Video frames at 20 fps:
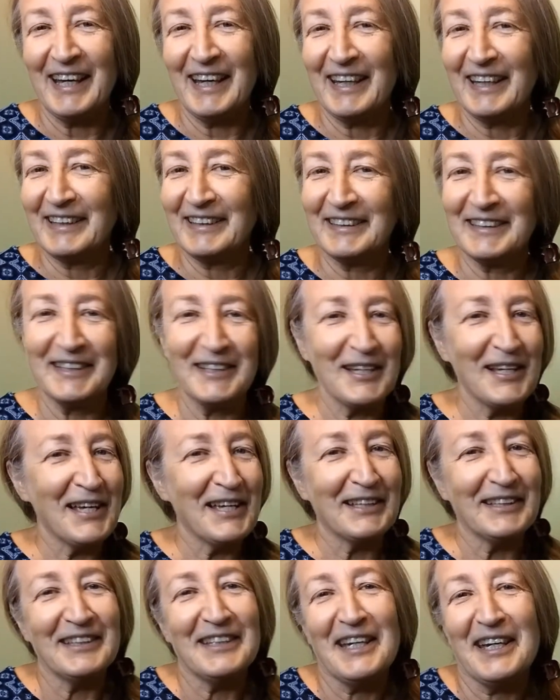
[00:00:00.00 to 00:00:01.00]
And
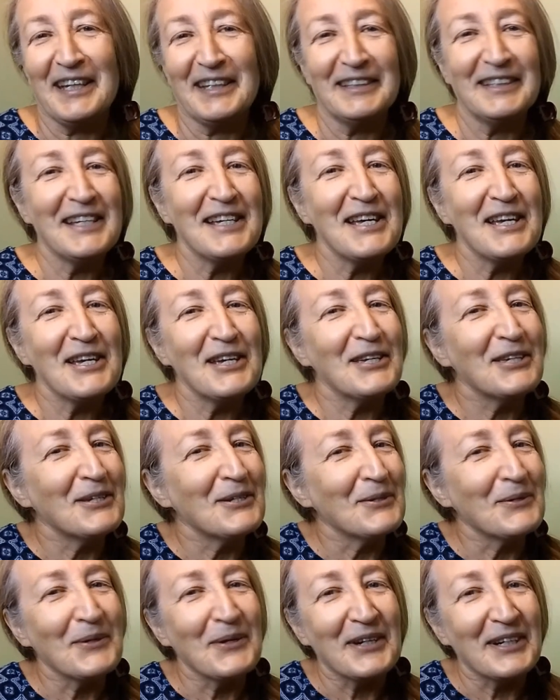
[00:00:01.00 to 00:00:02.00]
then
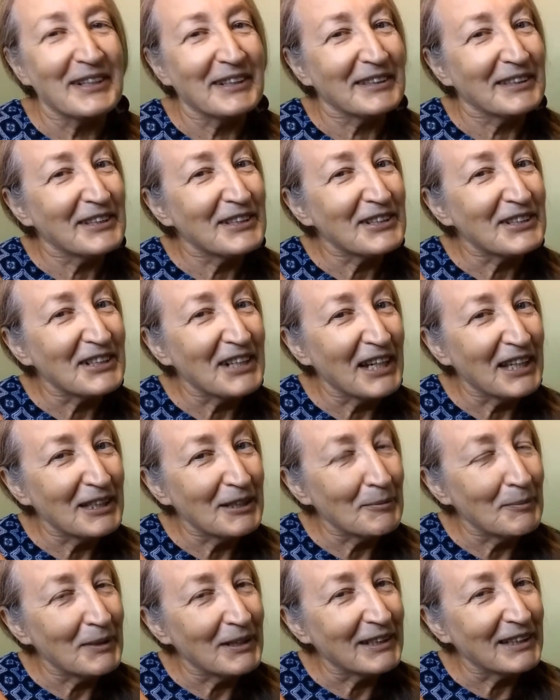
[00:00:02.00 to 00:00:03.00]
you are
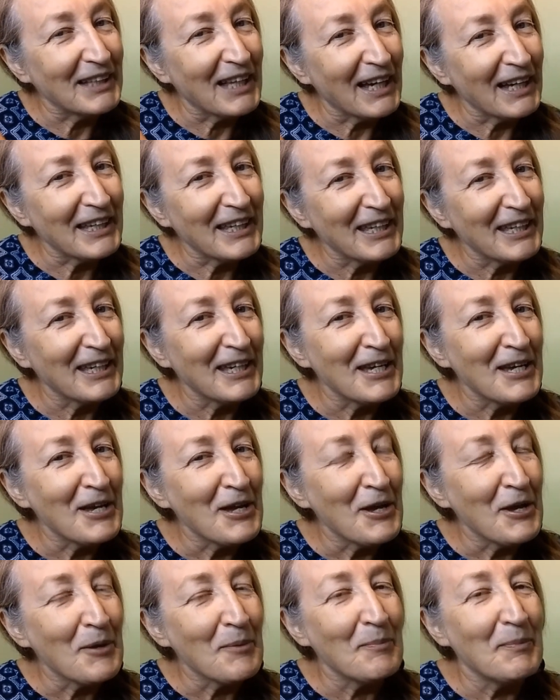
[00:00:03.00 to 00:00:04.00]
incredibly lucky,
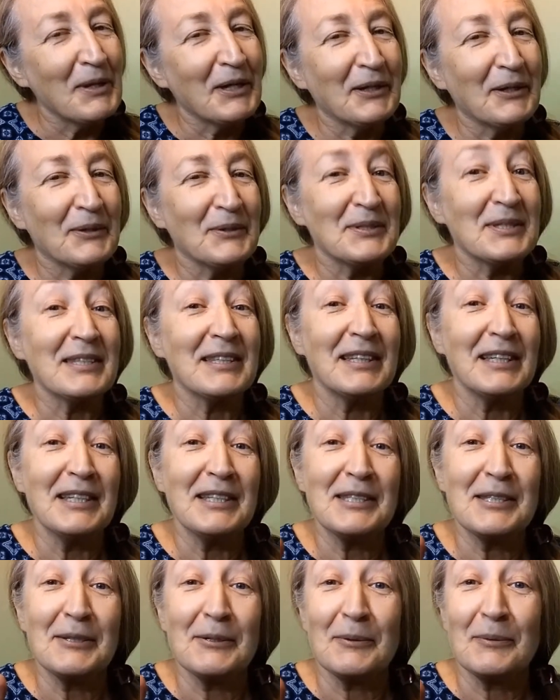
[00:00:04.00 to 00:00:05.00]
because
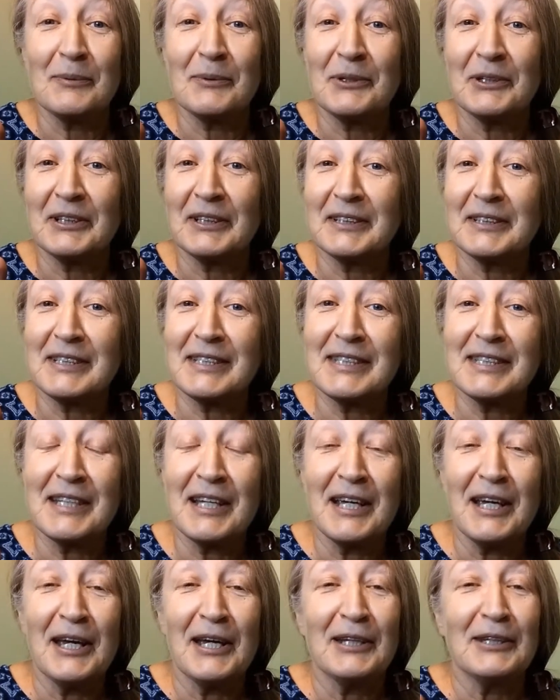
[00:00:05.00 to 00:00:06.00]
these two
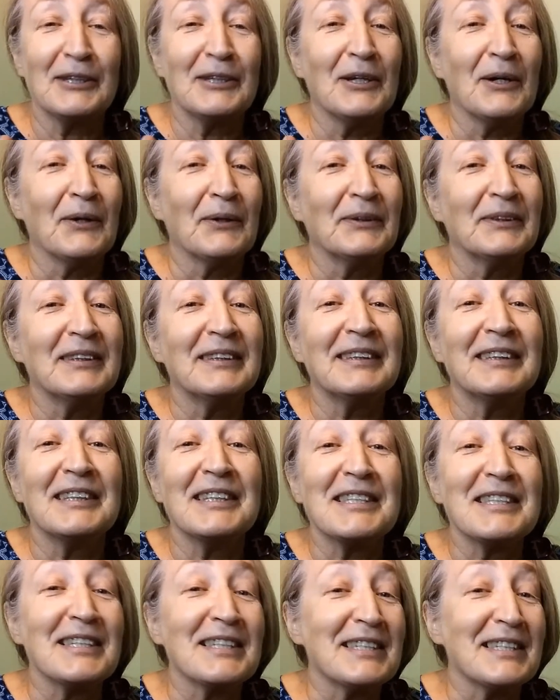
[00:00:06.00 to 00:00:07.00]
worlds don't
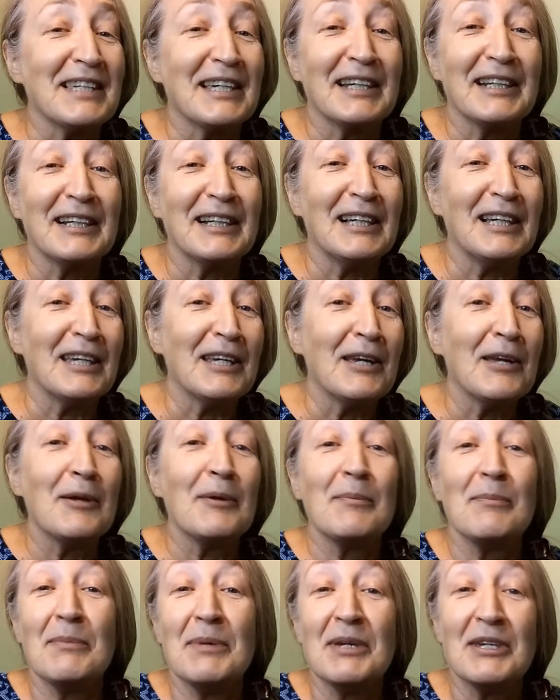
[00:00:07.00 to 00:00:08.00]
necessarily
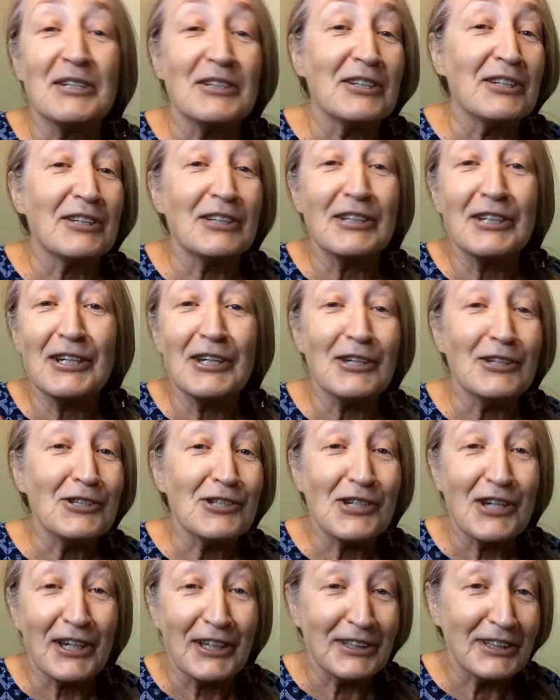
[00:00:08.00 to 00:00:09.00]
mirror
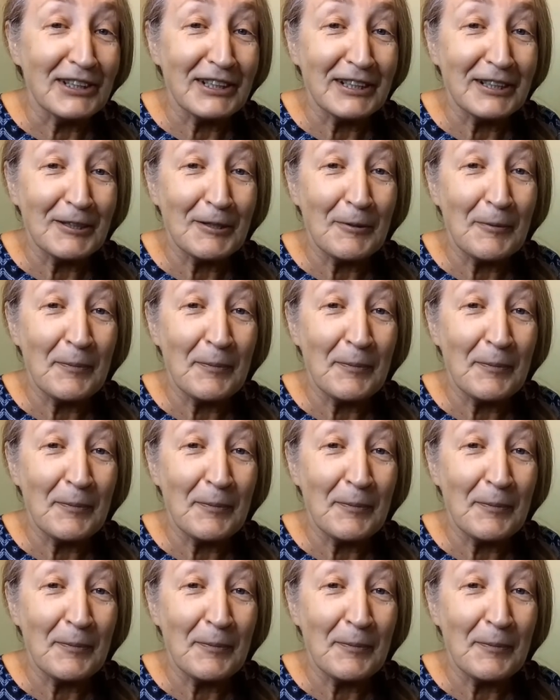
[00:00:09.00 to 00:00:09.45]
each other.